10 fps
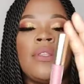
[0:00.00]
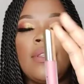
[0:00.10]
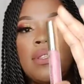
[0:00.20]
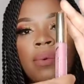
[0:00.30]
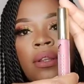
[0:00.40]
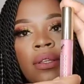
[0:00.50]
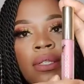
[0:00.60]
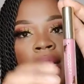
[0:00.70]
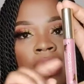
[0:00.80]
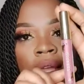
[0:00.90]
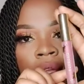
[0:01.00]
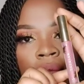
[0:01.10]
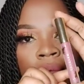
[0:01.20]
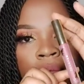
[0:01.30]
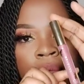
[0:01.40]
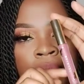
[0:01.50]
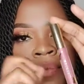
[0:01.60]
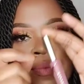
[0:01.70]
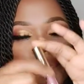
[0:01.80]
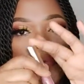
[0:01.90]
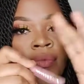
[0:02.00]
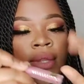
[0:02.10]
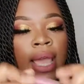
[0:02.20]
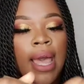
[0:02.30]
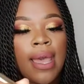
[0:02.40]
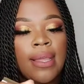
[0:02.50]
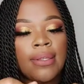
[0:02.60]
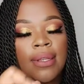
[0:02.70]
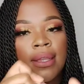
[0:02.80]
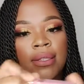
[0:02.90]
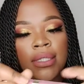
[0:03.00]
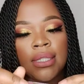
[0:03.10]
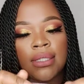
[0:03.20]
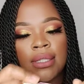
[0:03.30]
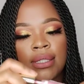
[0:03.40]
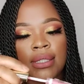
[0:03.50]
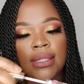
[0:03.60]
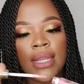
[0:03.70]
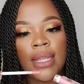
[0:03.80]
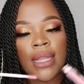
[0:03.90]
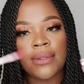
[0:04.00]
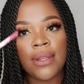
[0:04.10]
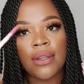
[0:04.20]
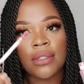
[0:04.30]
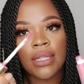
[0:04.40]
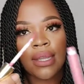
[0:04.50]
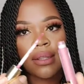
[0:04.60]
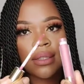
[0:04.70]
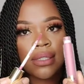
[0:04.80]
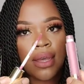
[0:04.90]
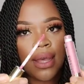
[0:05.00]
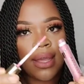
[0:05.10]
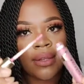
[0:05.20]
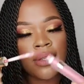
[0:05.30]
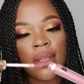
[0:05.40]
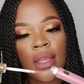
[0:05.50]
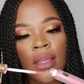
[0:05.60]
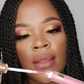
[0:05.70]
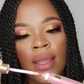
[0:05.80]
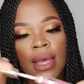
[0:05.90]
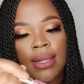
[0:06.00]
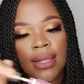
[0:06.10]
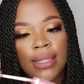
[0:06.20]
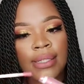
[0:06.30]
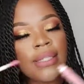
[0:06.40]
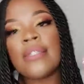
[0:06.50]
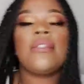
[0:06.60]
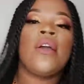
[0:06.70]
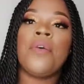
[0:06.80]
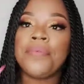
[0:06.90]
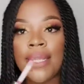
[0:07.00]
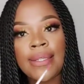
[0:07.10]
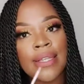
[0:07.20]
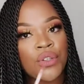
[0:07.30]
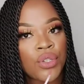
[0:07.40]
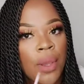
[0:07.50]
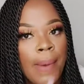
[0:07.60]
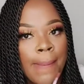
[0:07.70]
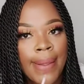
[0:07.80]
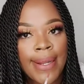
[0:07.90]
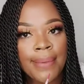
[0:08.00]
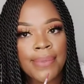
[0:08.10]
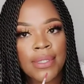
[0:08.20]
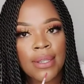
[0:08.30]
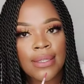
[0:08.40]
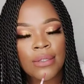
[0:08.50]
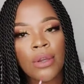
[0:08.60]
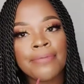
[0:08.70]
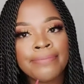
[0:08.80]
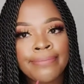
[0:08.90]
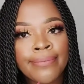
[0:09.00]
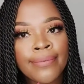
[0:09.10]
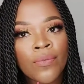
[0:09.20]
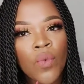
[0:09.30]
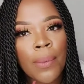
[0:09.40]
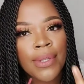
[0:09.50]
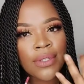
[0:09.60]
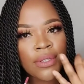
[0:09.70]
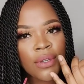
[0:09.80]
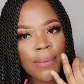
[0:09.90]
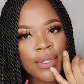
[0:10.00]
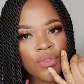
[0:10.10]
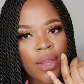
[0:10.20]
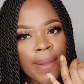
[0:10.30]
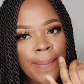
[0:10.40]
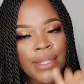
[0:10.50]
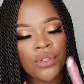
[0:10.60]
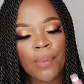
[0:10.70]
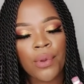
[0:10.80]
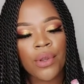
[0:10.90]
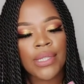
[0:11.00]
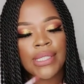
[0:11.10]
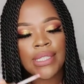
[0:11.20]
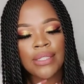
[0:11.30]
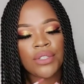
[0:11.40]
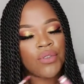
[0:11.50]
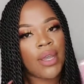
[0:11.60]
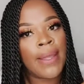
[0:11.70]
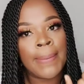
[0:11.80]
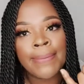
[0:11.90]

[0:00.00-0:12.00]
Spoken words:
That's what it looks like. And the consistency, that's what it looks like inside. And the consistency of this, as you can tell by my lips, it's not, well, my lips does look a bit dry, but it's not because this is dry.